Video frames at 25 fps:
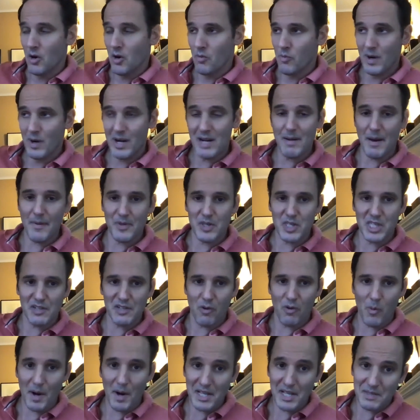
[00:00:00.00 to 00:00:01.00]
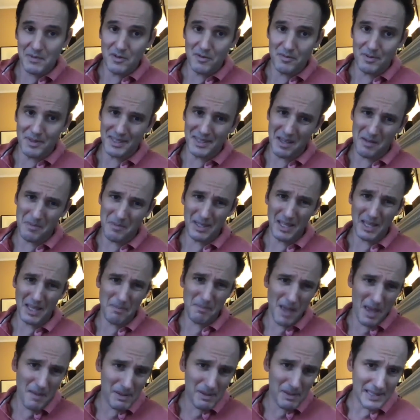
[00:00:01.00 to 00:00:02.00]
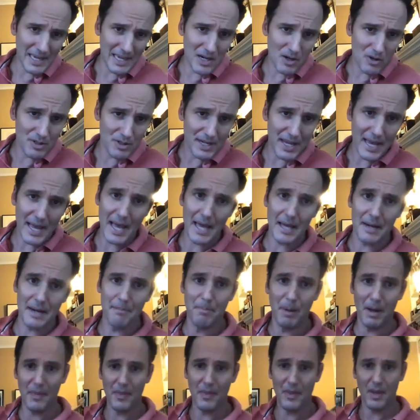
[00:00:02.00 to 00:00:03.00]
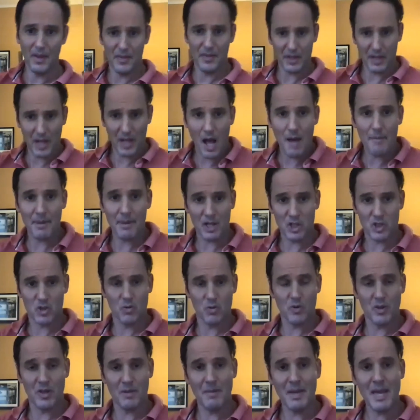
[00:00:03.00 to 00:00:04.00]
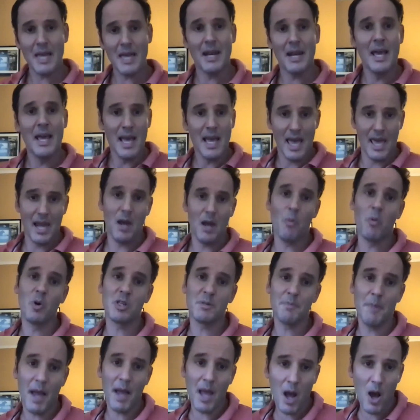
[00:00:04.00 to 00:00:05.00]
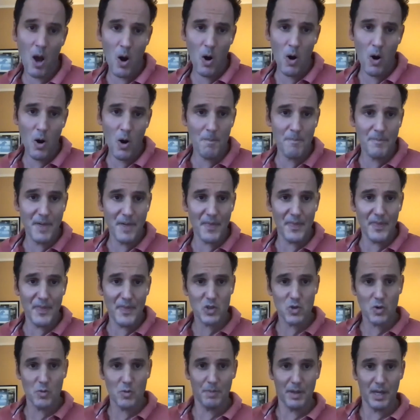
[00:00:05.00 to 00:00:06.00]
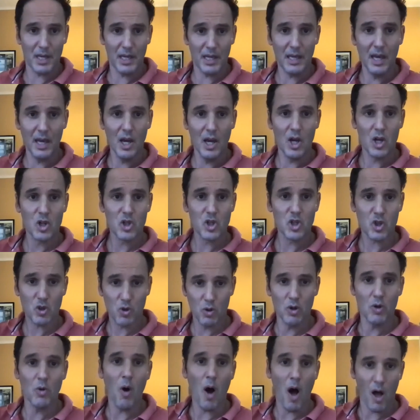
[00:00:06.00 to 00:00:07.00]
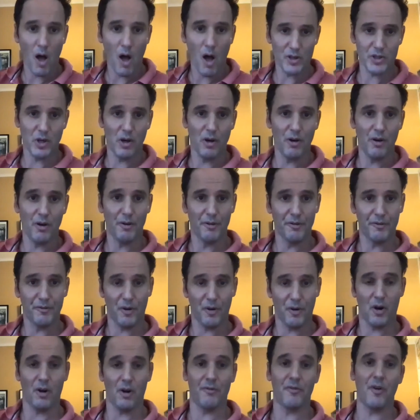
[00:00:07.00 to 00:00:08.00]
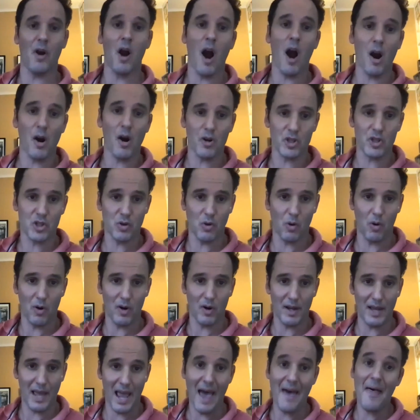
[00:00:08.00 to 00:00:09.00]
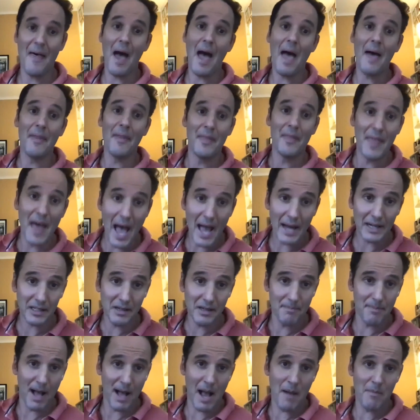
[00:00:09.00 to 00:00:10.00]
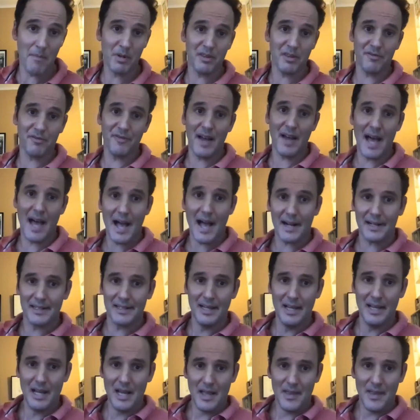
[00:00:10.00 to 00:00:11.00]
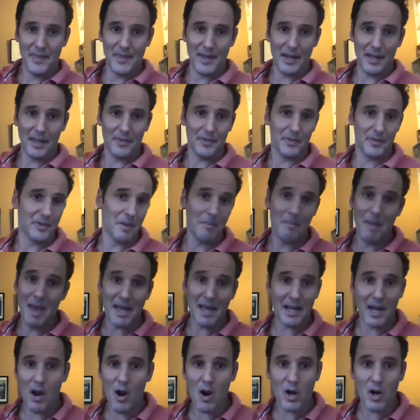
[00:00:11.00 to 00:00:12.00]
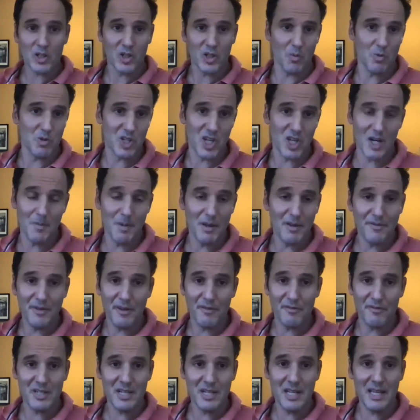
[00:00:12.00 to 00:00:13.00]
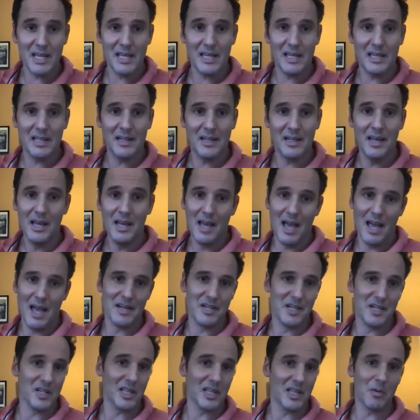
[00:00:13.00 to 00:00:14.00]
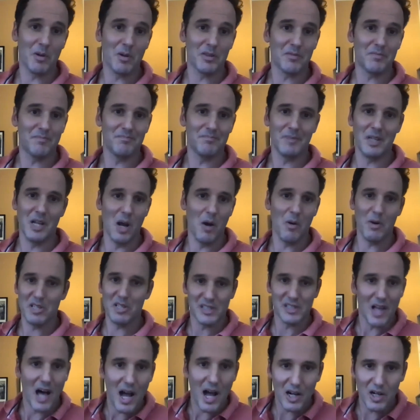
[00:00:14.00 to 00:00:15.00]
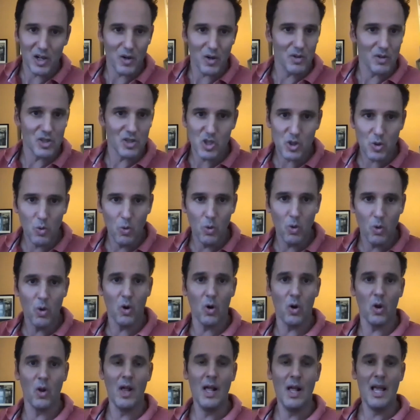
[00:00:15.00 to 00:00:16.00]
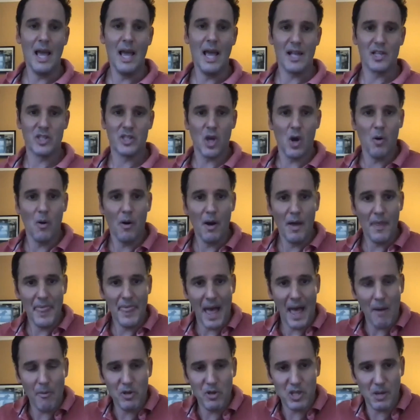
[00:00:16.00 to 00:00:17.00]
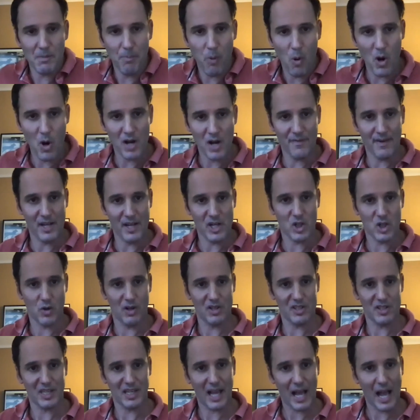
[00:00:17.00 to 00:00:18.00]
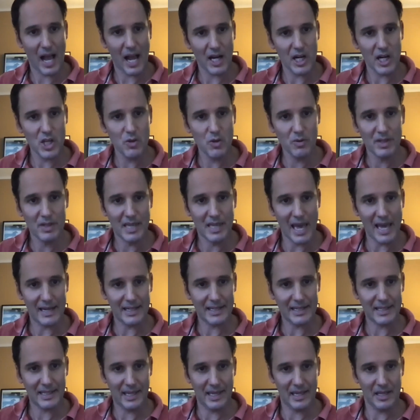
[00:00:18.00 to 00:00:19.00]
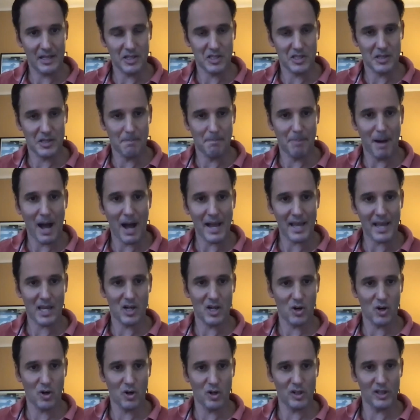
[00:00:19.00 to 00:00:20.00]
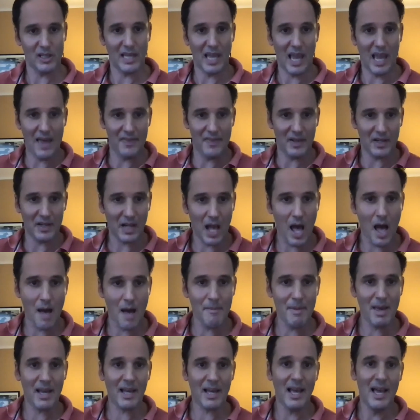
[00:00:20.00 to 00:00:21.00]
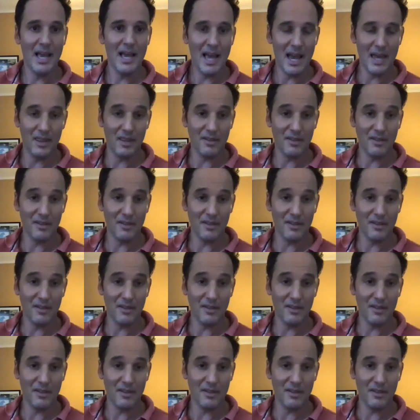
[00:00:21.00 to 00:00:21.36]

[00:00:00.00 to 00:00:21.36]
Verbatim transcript: read about the civil rights movement," they'd be like, "Maybe later, Dad." But the comic drew them in, and it was my hope that this would be true also for for our story. And that combined with the fact that the main character was going to be 15 and dealing with you know his locker and school and so that was a point of entry it's like how do you get kids to buy in early and the comic and the